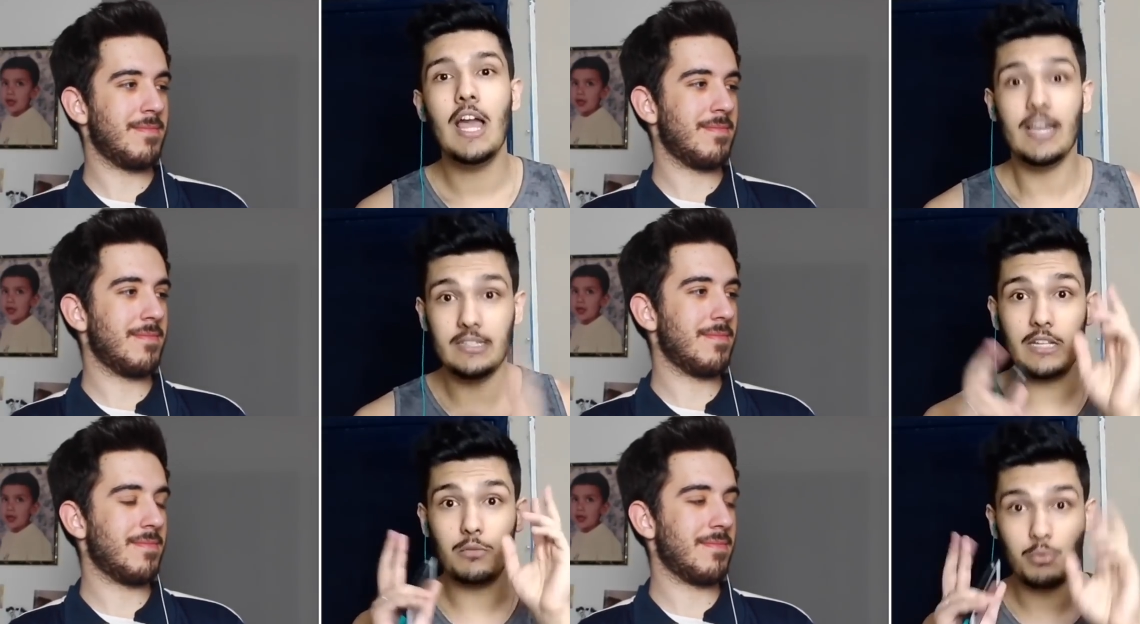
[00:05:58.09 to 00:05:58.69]

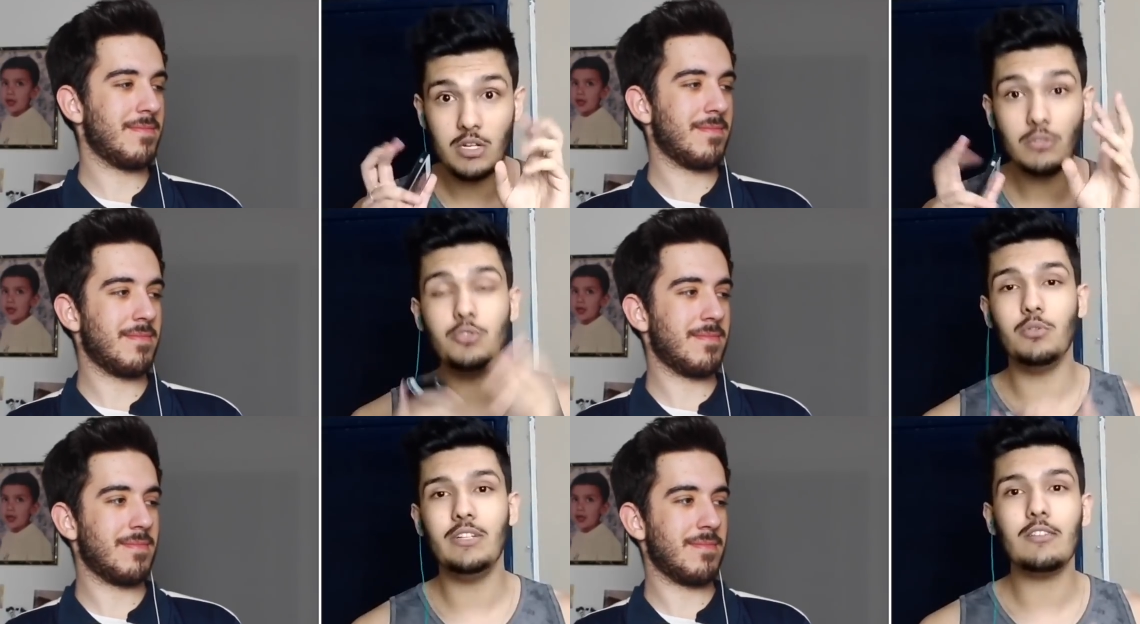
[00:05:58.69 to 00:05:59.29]
Speaker 1: And the real
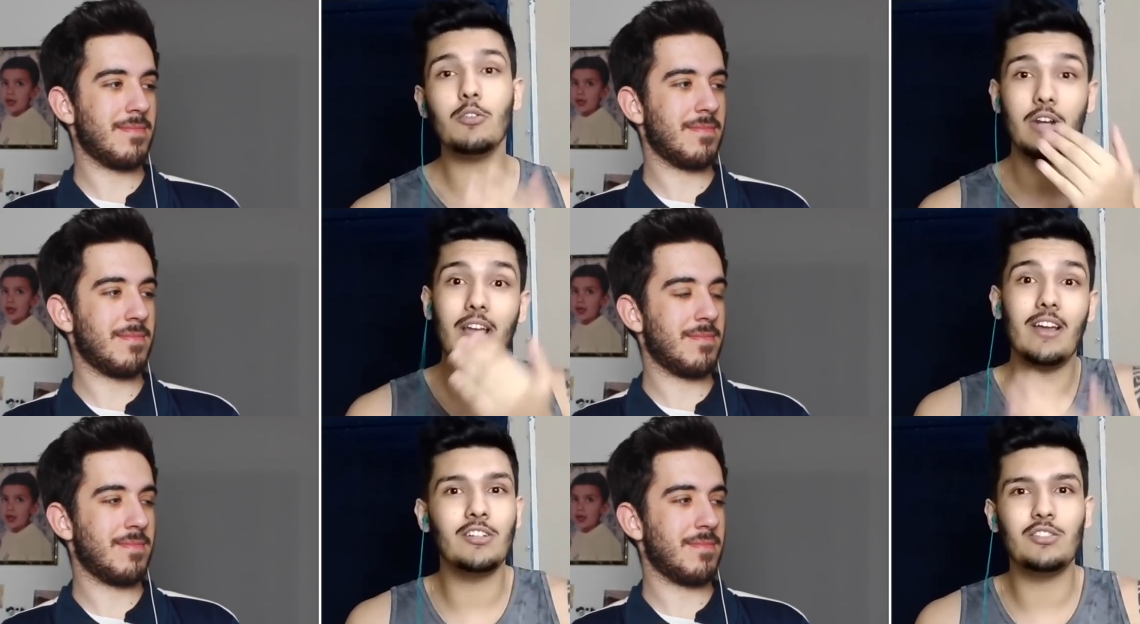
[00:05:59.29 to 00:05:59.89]
Juliet
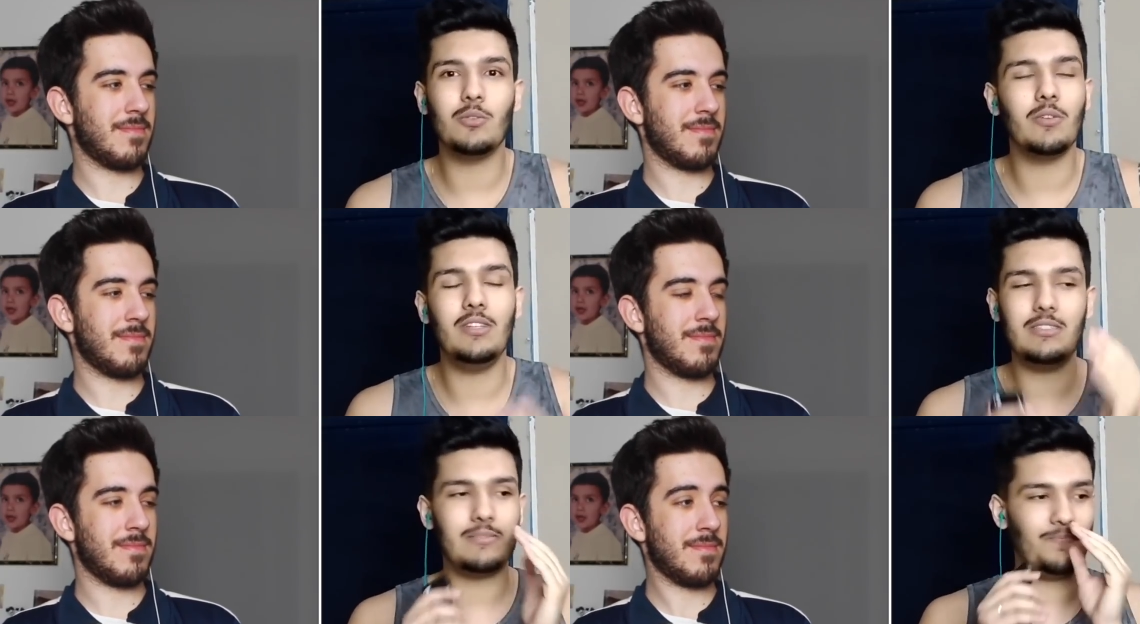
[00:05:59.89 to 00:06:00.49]
gonna answer
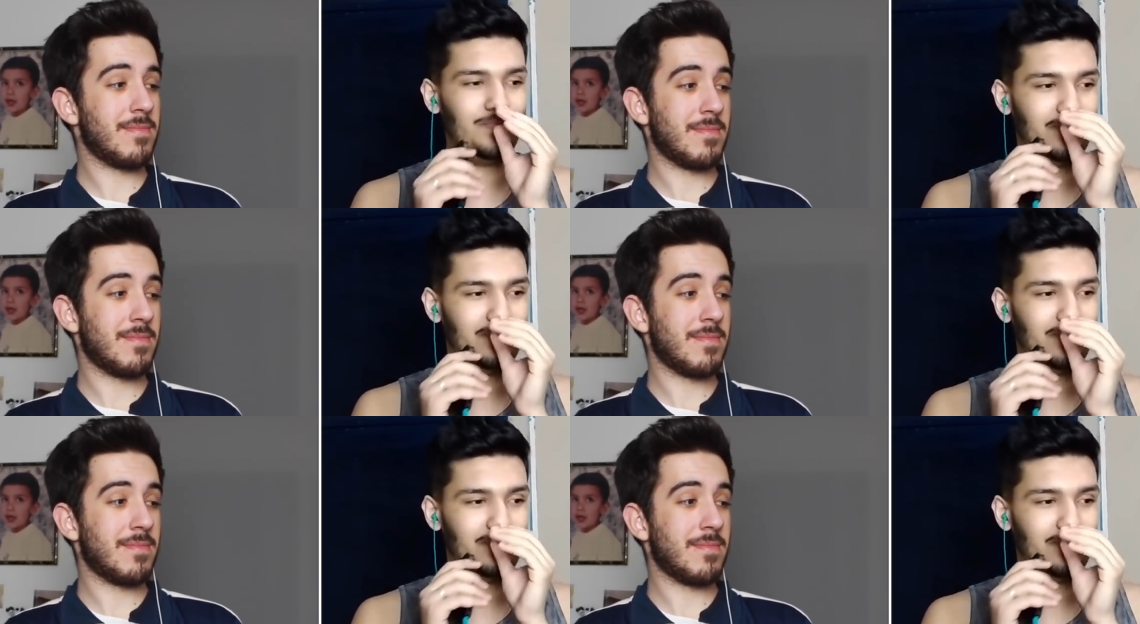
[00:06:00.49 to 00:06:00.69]
is